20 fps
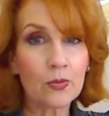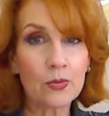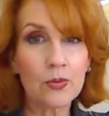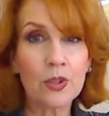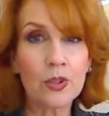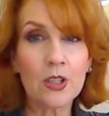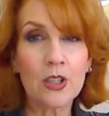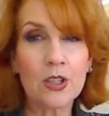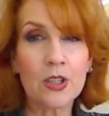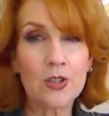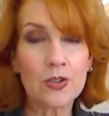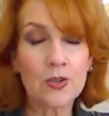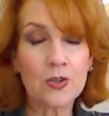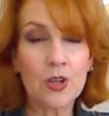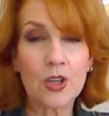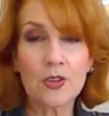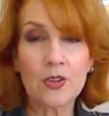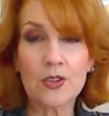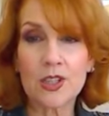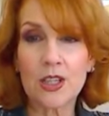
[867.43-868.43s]
really enjoy
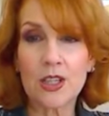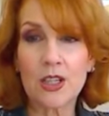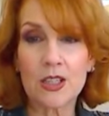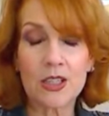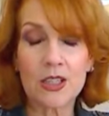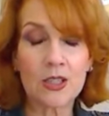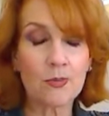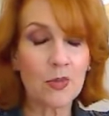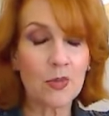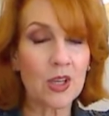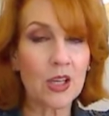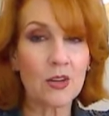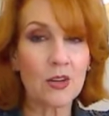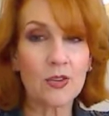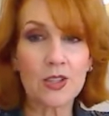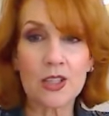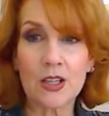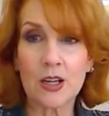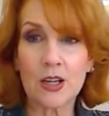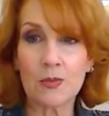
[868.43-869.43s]
using, it's something
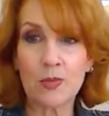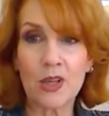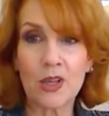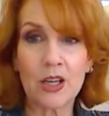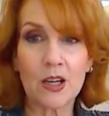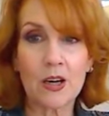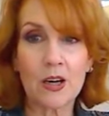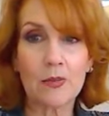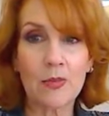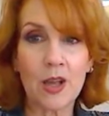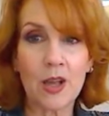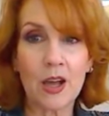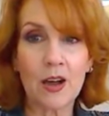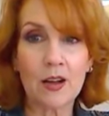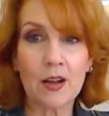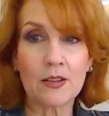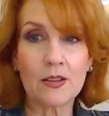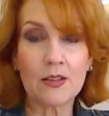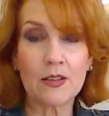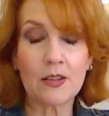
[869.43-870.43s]
else that I pick up
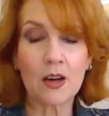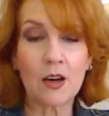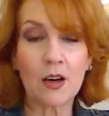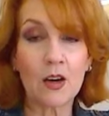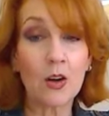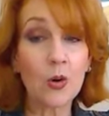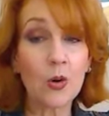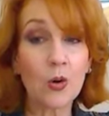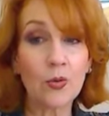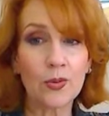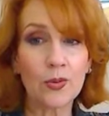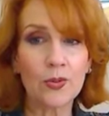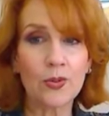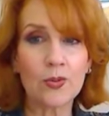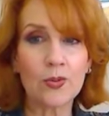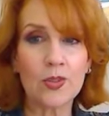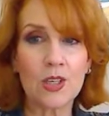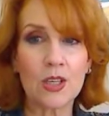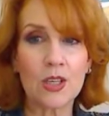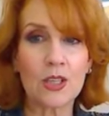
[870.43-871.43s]
at Whole
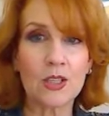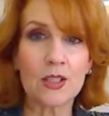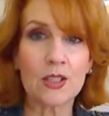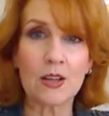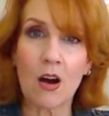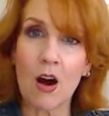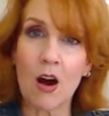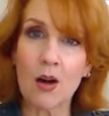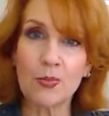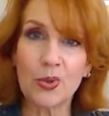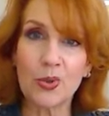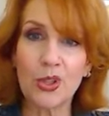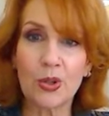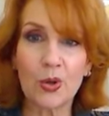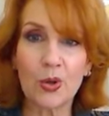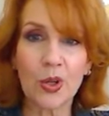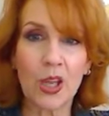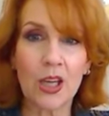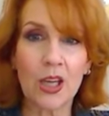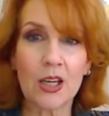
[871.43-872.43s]
Foods, is Aubrey
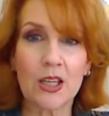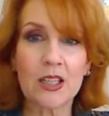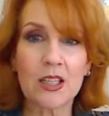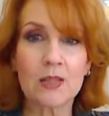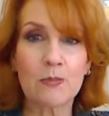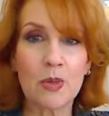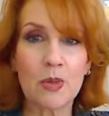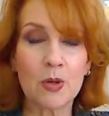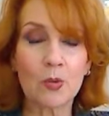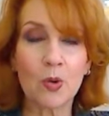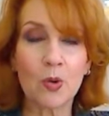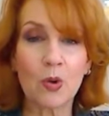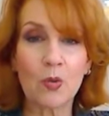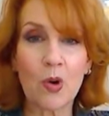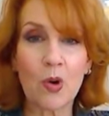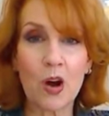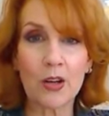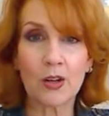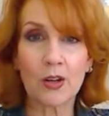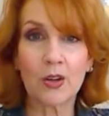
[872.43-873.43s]
Organics mineral
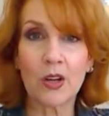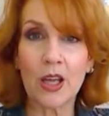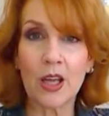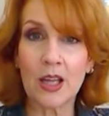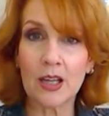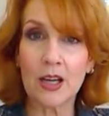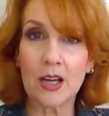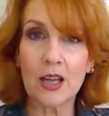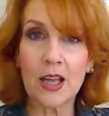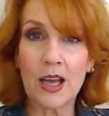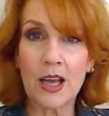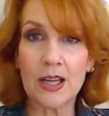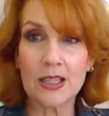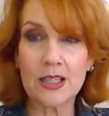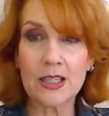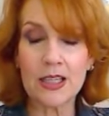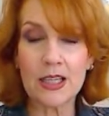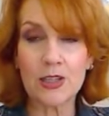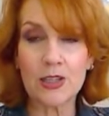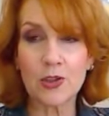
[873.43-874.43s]
water, and I add
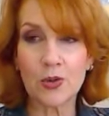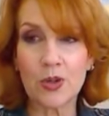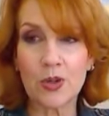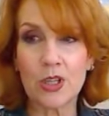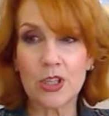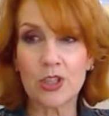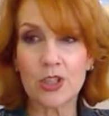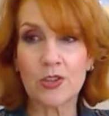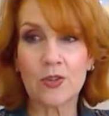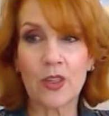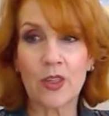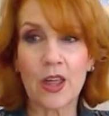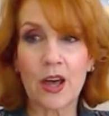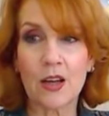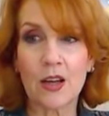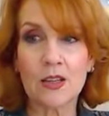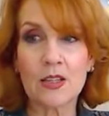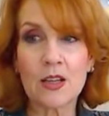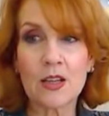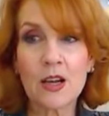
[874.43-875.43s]
tea tree to
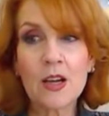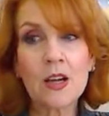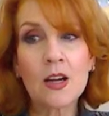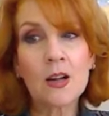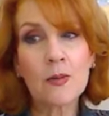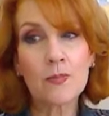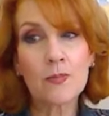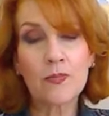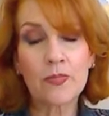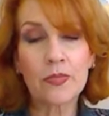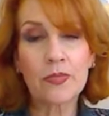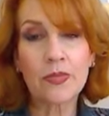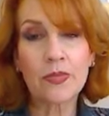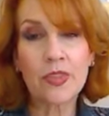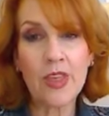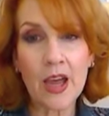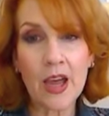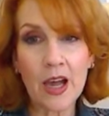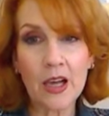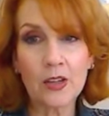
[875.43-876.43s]
that.
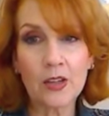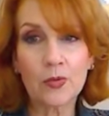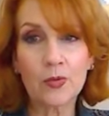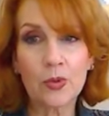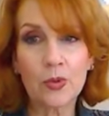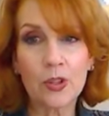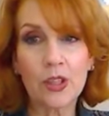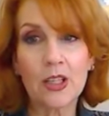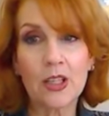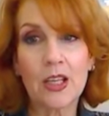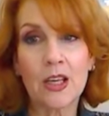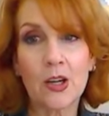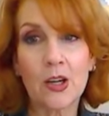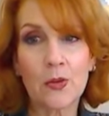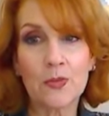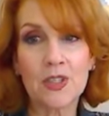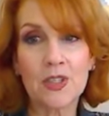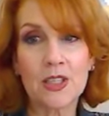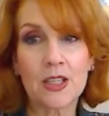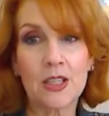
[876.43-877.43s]
That really
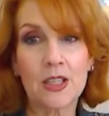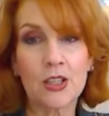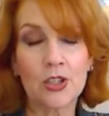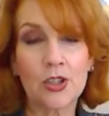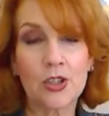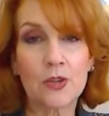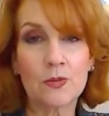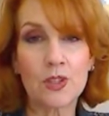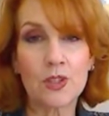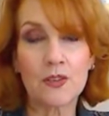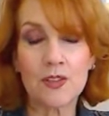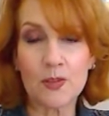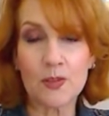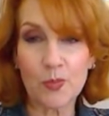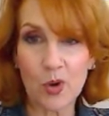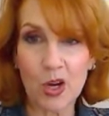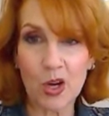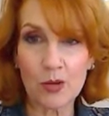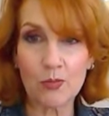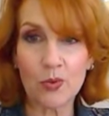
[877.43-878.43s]
helps in terms of
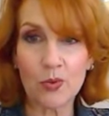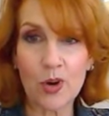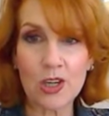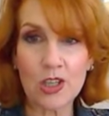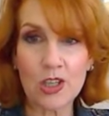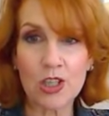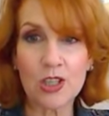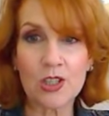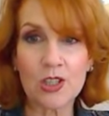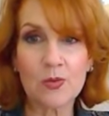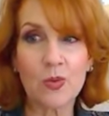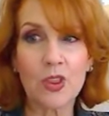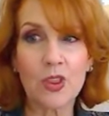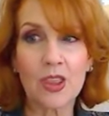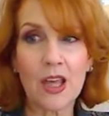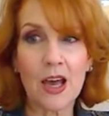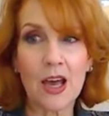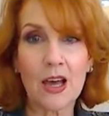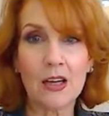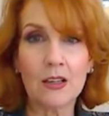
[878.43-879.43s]
spraying brushes with
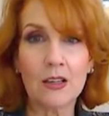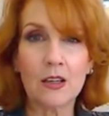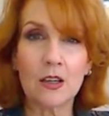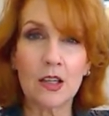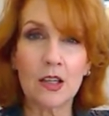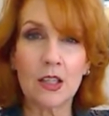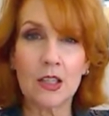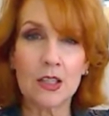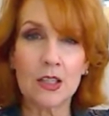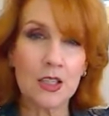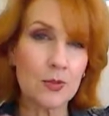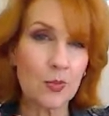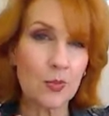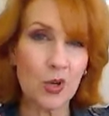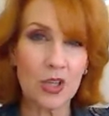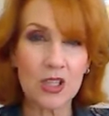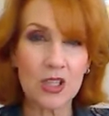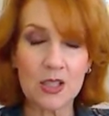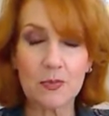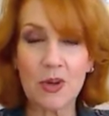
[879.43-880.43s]
that,
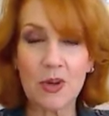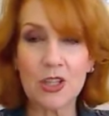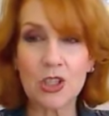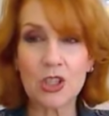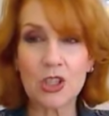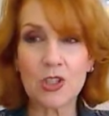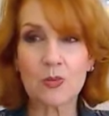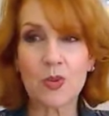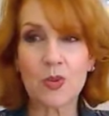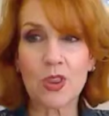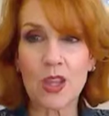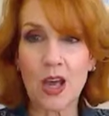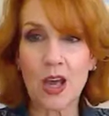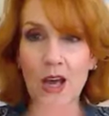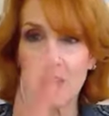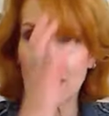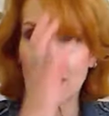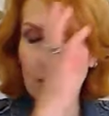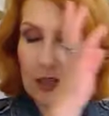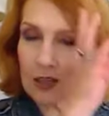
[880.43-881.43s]
spraying sponges with
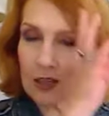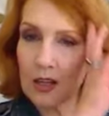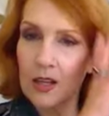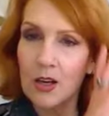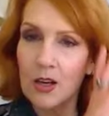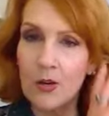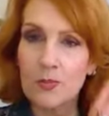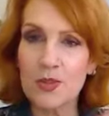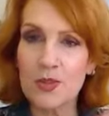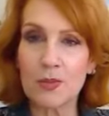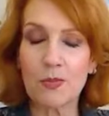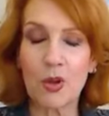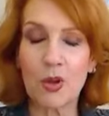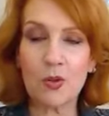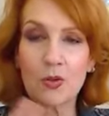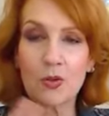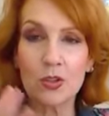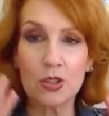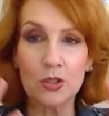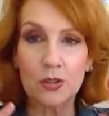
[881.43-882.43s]
that. It helps both
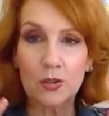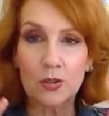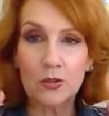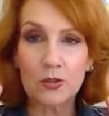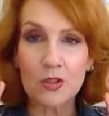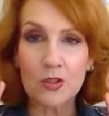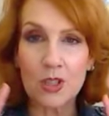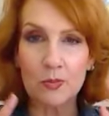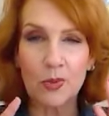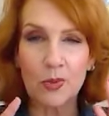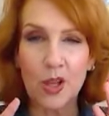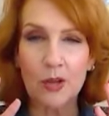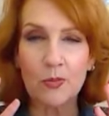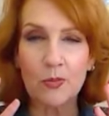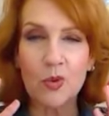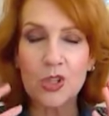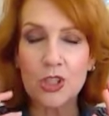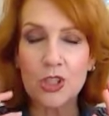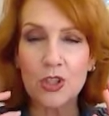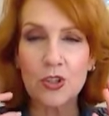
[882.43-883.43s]
to supply
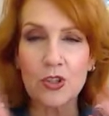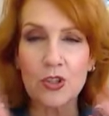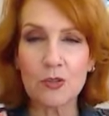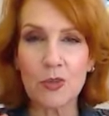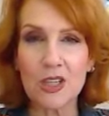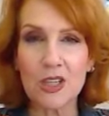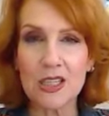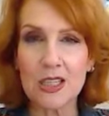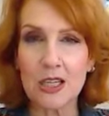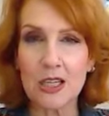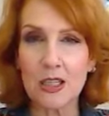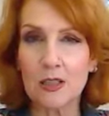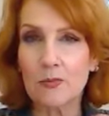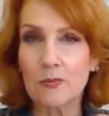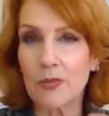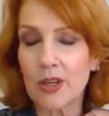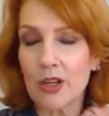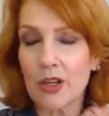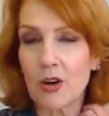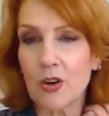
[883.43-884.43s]
moisture to my skin,
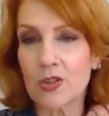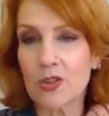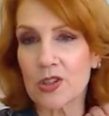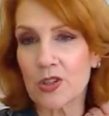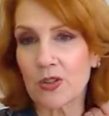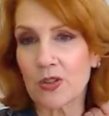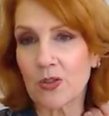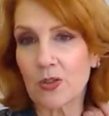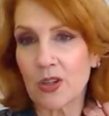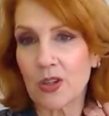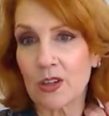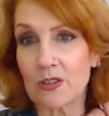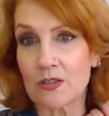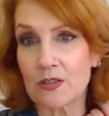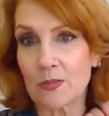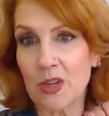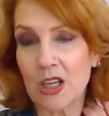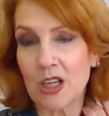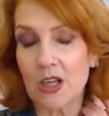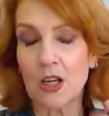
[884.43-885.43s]
but also gives
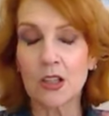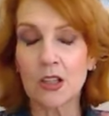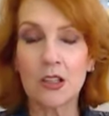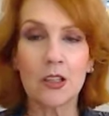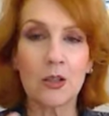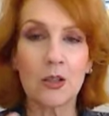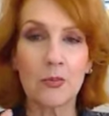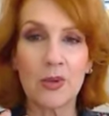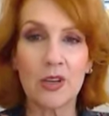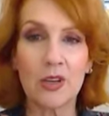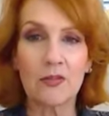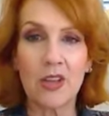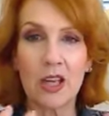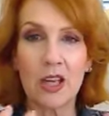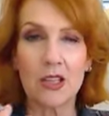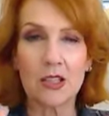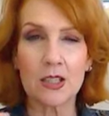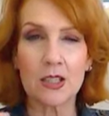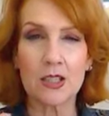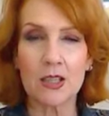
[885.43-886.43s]
me a little bit of
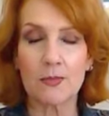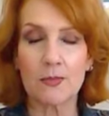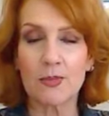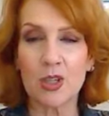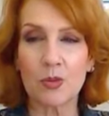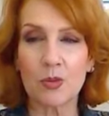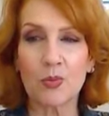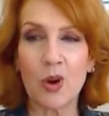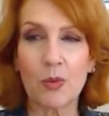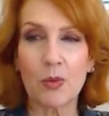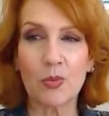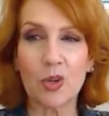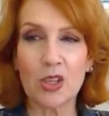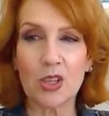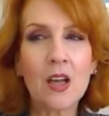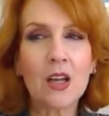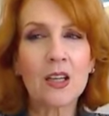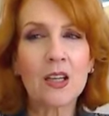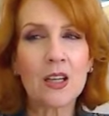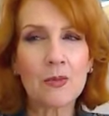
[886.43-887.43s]
antiseptic
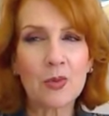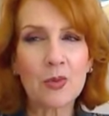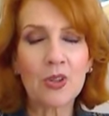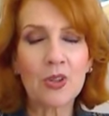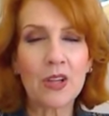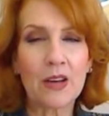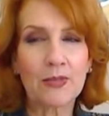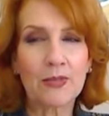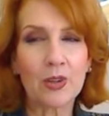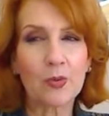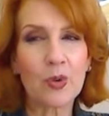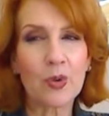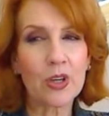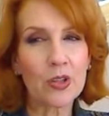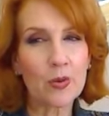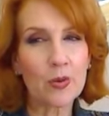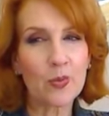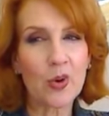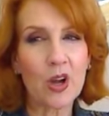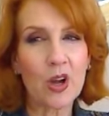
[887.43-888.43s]
properties. Number 11, what are
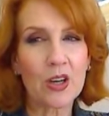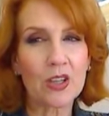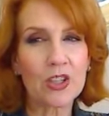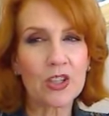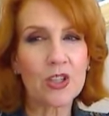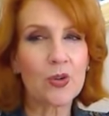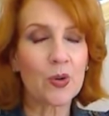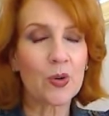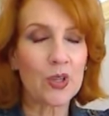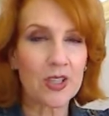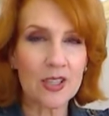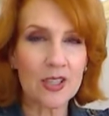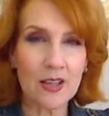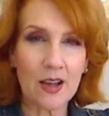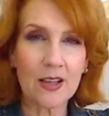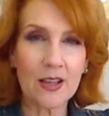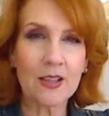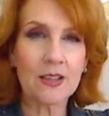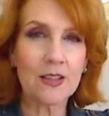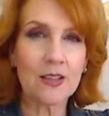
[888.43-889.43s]
the products you are
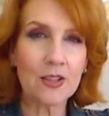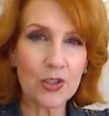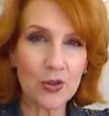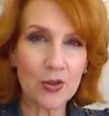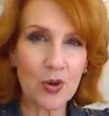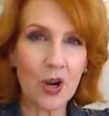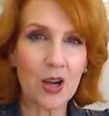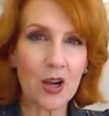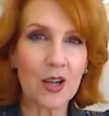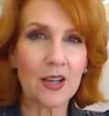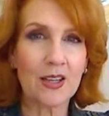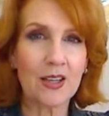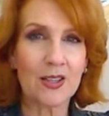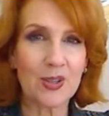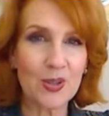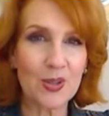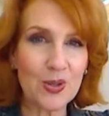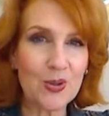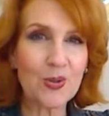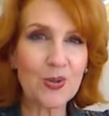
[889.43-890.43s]
excited to try in
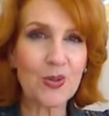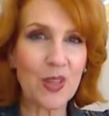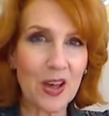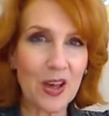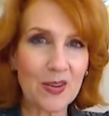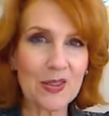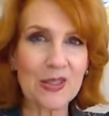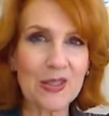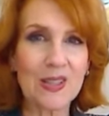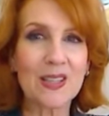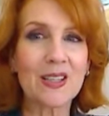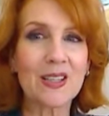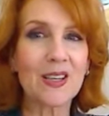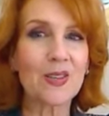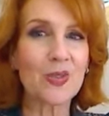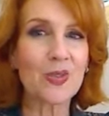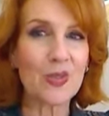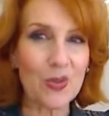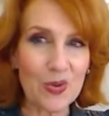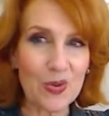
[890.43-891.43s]

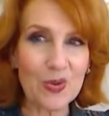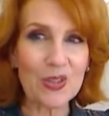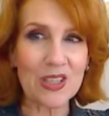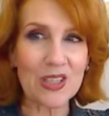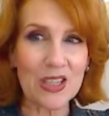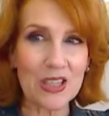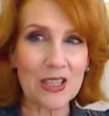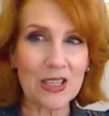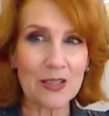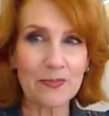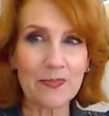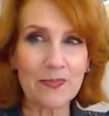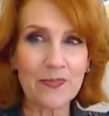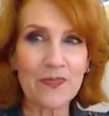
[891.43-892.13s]
2013?